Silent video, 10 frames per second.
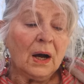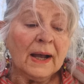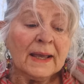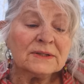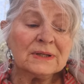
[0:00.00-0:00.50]
I
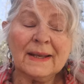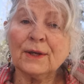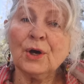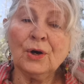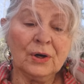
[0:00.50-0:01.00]
had to
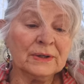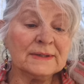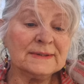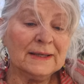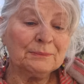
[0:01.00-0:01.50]
let go on a
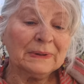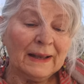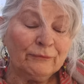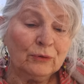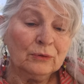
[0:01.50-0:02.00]
deep
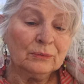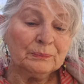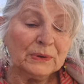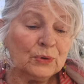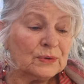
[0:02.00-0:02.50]
level
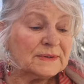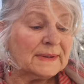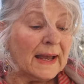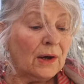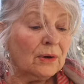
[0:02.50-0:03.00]
because
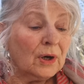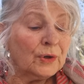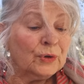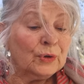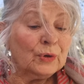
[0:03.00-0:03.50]
now I
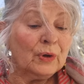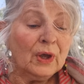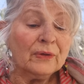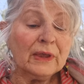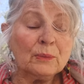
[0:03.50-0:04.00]
knew
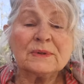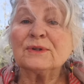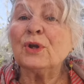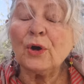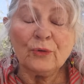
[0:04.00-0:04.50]
there
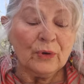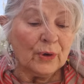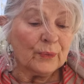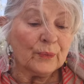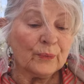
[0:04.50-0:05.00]
was no
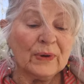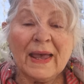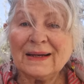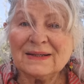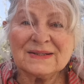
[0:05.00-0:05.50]

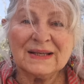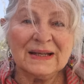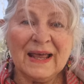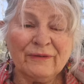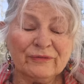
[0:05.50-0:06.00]
reality
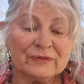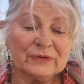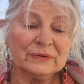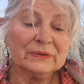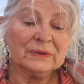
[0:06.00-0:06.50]

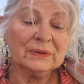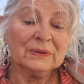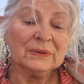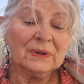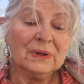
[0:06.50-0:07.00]
left,
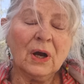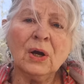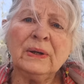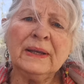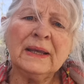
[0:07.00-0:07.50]

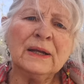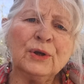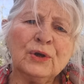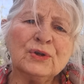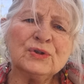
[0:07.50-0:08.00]
only
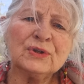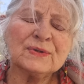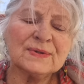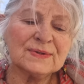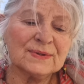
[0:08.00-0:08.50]

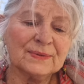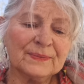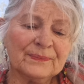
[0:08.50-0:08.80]
illusions.